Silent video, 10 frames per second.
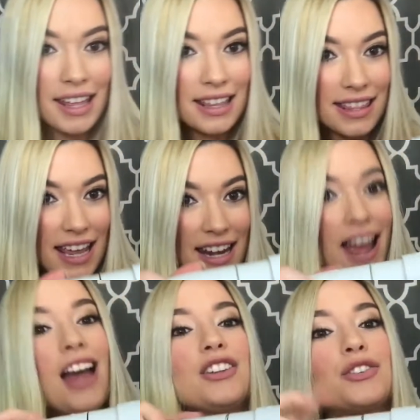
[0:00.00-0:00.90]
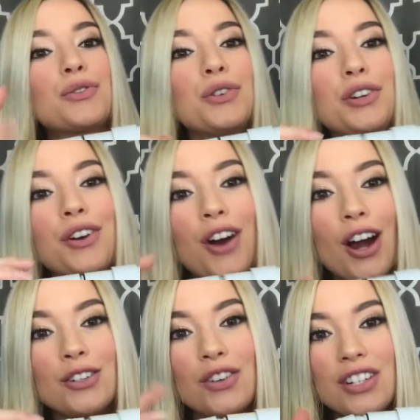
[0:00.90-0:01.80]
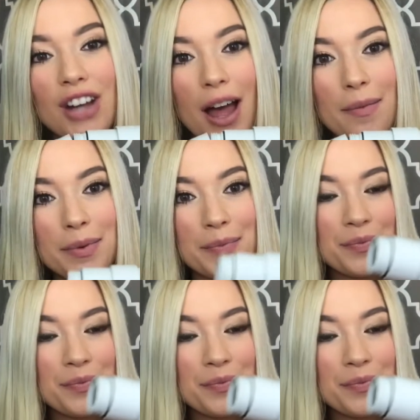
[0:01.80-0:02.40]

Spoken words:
Then unscrew your cartridge cup.